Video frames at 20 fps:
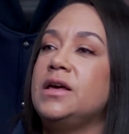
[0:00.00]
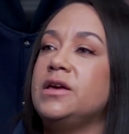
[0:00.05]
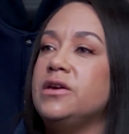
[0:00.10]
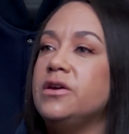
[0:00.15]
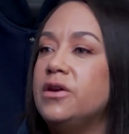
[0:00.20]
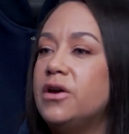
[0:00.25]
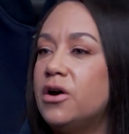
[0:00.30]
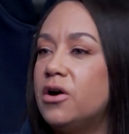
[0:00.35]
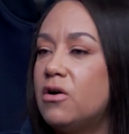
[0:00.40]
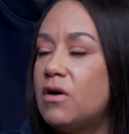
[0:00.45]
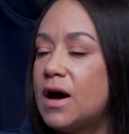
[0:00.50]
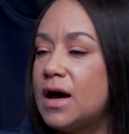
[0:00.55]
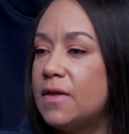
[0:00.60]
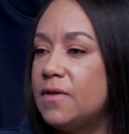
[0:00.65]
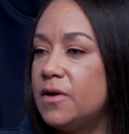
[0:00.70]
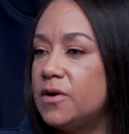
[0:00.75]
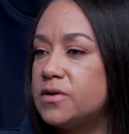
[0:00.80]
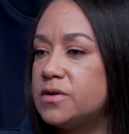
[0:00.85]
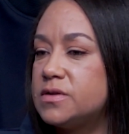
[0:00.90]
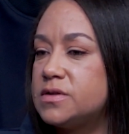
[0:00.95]
You know,
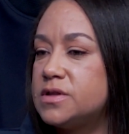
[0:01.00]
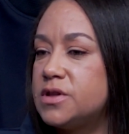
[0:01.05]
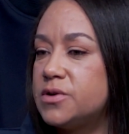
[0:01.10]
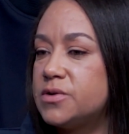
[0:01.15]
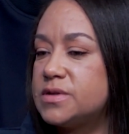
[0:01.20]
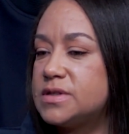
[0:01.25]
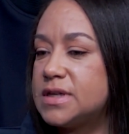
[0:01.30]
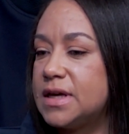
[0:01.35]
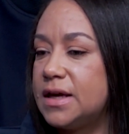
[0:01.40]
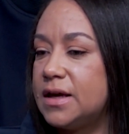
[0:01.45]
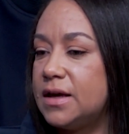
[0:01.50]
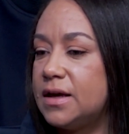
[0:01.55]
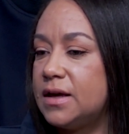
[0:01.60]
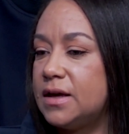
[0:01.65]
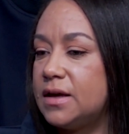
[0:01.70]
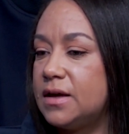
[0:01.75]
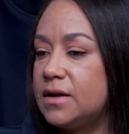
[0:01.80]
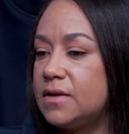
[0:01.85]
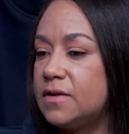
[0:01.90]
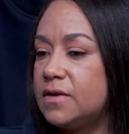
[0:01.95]

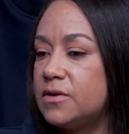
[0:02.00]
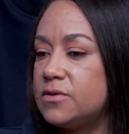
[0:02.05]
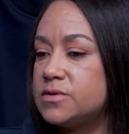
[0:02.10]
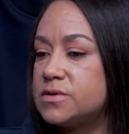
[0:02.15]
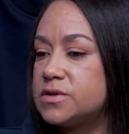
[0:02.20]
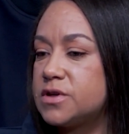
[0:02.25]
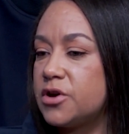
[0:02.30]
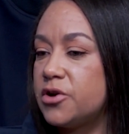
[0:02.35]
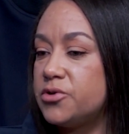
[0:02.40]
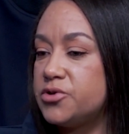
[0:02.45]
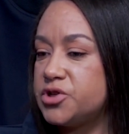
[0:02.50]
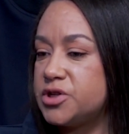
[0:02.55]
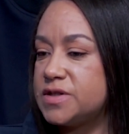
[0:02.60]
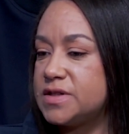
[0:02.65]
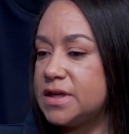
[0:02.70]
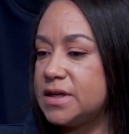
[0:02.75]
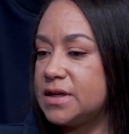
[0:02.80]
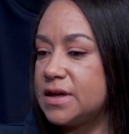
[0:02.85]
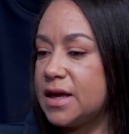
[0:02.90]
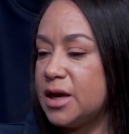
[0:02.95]
those
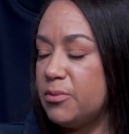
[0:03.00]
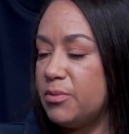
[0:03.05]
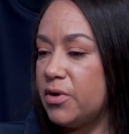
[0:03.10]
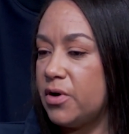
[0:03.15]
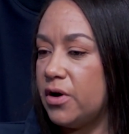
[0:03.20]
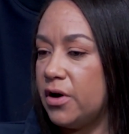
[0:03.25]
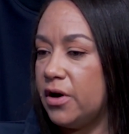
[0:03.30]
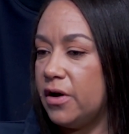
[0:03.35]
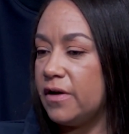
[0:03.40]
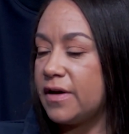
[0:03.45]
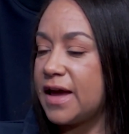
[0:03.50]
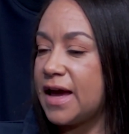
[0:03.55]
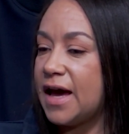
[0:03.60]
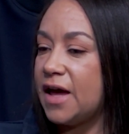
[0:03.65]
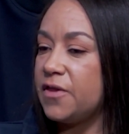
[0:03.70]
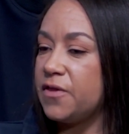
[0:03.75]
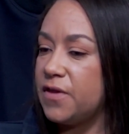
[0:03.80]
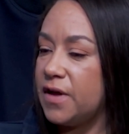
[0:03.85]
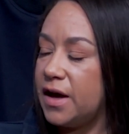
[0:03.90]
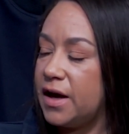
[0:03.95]
coaches at Campbell Hall,
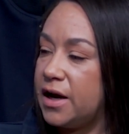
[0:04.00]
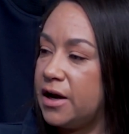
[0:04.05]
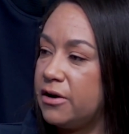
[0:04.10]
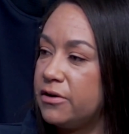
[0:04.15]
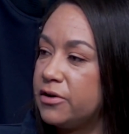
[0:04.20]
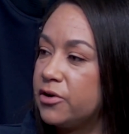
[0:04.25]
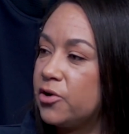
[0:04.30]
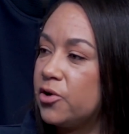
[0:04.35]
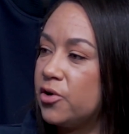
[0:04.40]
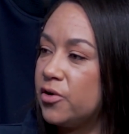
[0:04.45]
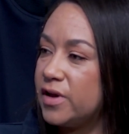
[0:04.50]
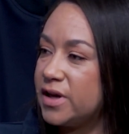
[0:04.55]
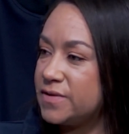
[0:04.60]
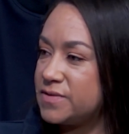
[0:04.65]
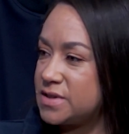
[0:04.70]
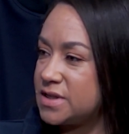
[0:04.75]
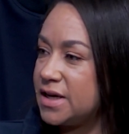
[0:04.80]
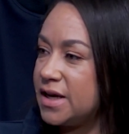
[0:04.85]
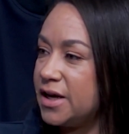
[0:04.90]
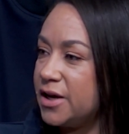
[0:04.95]
Kat Thayer, Nicole
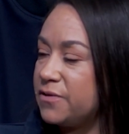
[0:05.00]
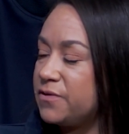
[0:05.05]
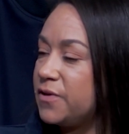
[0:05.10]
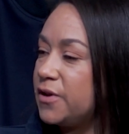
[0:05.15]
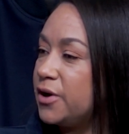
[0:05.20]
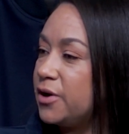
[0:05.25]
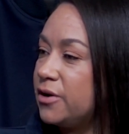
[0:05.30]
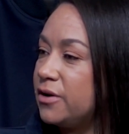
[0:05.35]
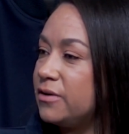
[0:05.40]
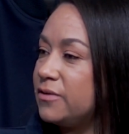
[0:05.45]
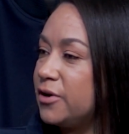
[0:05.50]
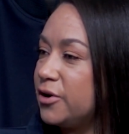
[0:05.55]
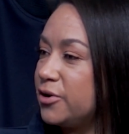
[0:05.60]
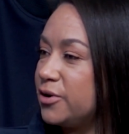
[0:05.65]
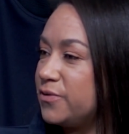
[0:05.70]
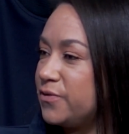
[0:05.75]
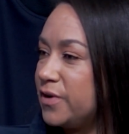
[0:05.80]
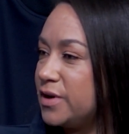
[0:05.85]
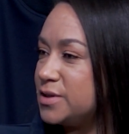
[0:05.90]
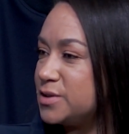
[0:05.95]
FCF, they're
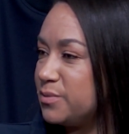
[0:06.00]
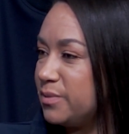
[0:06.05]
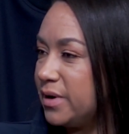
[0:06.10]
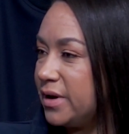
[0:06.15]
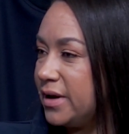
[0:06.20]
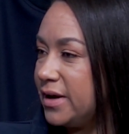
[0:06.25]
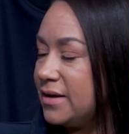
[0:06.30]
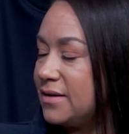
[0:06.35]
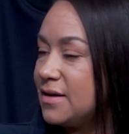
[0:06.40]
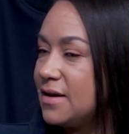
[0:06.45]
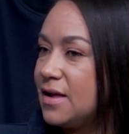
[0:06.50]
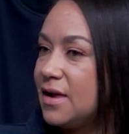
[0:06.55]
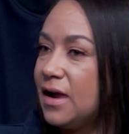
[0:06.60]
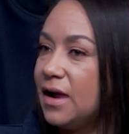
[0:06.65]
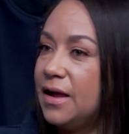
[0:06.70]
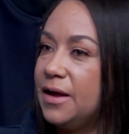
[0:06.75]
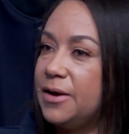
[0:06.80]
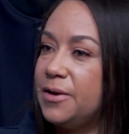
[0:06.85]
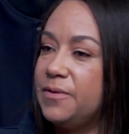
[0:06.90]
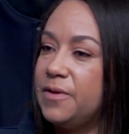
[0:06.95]
good friends of mine.
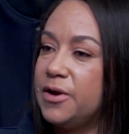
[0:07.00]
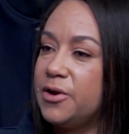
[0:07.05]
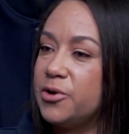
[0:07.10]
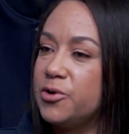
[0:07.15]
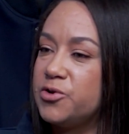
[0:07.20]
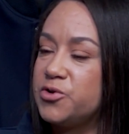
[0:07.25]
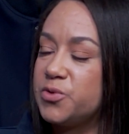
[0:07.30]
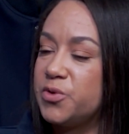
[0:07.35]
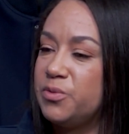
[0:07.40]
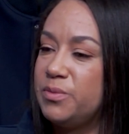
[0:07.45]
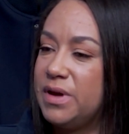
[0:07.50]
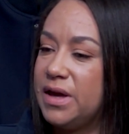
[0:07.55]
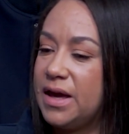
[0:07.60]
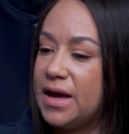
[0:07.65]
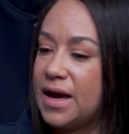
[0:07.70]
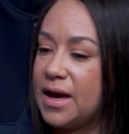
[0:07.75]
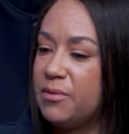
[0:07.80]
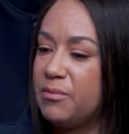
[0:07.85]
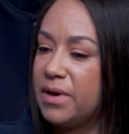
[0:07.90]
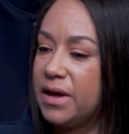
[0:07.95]
They coach with me
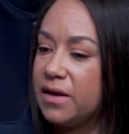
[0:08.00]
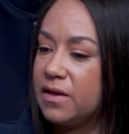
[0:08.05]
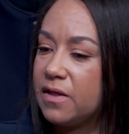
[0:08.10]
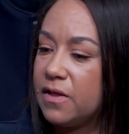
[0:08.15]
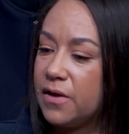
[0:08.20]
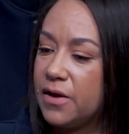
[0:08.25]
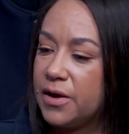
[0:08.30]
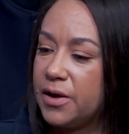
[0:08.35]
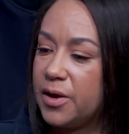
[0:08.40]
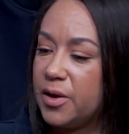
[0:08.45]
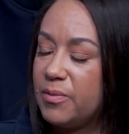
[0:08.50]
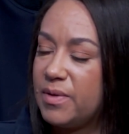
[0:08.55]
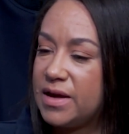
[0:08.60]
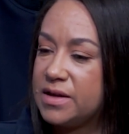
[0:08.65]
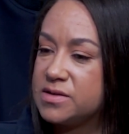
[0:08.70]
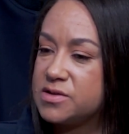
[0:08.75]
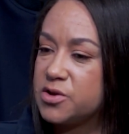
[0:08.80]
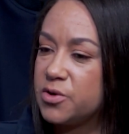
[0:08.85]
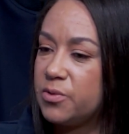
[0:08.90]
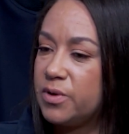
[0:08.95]
at my club,
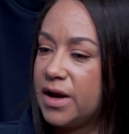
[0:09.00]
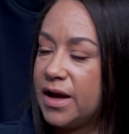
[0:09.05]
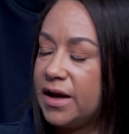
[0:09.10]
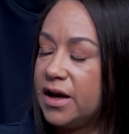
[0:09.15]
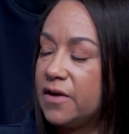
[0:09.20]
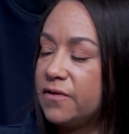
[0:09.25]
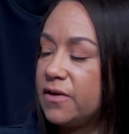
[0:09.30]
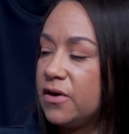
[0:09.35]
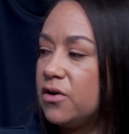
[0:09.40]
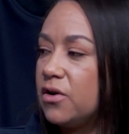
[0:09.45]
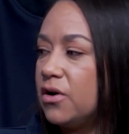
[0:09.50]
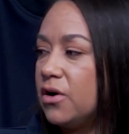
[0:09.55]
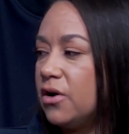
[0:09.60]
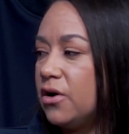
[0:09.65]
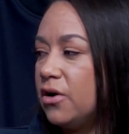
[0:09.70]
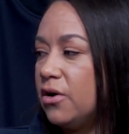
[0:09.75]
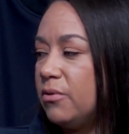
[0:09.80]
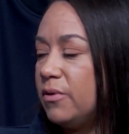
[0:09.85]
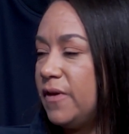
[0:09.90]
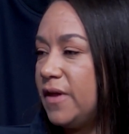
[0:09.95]
and so when I got the
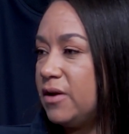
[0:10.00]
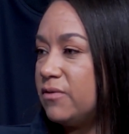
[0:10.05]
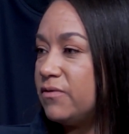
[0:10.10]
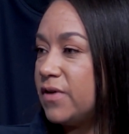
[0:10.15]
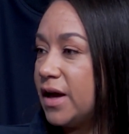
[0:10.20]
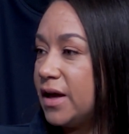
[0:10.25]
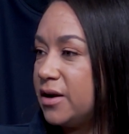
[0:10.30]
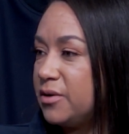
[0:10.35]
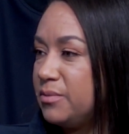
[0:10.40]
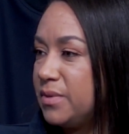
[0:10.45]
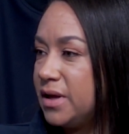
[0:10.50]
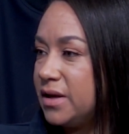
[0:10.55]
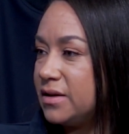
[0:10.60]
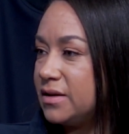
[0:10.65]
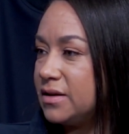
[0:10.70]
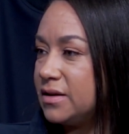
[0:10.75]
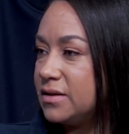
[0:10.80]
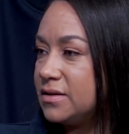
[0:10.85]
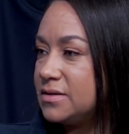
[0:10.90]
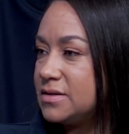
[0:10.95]
call when they invited me
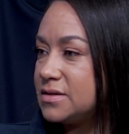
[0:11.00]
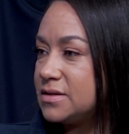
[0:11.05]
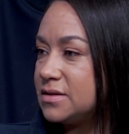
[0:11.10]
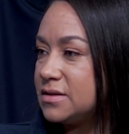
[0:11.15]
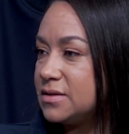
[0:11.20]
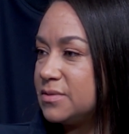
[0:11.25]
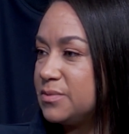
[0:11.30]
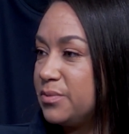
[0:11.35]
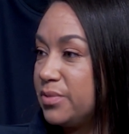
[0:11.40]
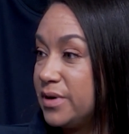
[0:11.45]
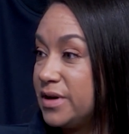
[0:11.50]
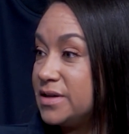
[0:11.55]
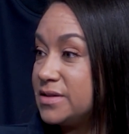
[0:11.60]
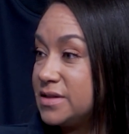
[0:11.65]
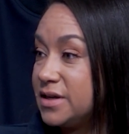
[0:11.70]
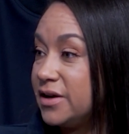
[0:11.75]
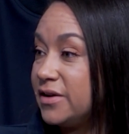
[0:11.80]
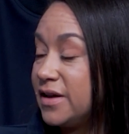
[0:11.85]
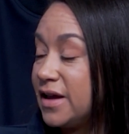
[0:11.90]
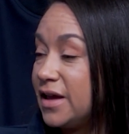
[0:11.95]
to bring
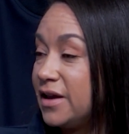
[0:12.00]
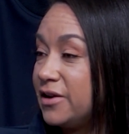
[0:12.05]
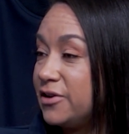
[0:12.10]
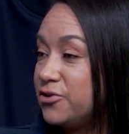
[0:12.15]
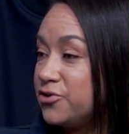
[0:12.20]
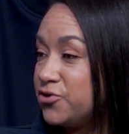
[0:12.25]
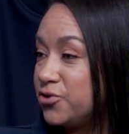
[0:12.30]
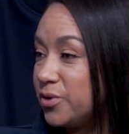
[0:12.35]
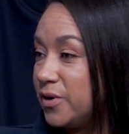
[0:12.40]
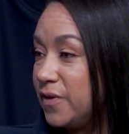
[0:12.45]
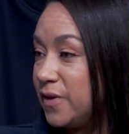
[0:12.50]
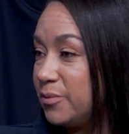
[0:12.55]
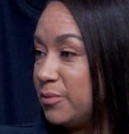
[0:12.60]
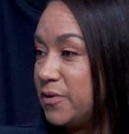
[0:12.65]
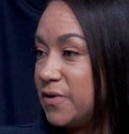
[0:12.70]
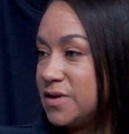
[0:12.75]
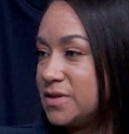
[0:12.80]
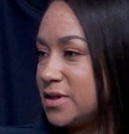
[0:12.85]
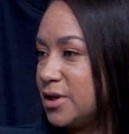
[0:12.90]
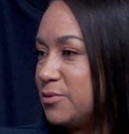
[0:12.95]
Sierra Canyon and join them
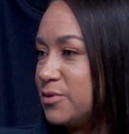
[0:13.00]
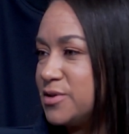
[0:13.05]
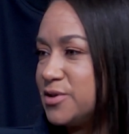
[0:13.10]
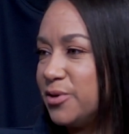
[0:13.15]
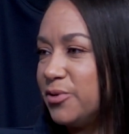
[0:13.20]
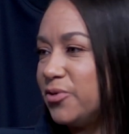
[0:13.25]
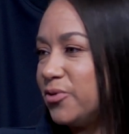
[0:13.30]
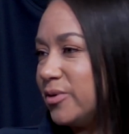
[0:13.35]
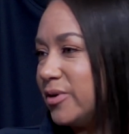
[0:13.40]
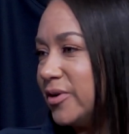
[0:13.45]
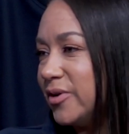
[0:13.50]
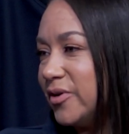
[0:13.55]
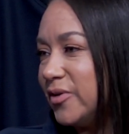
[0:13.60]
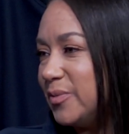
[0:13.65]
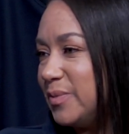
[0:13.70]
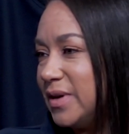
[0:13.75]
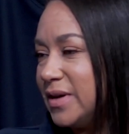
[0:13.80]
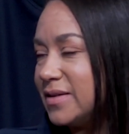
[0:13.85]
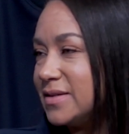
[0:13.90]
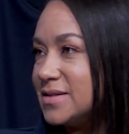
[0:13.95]
with this, I was so
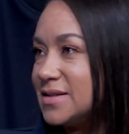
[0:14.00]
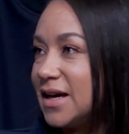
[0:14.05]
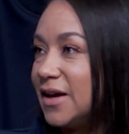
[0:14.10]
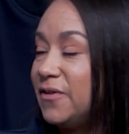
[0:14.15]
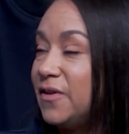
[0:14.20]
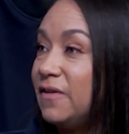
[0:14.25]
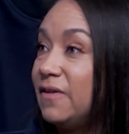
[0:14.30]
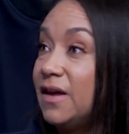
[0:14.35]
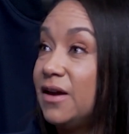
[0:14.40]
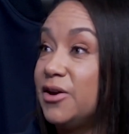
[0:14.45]
thrilled because I think they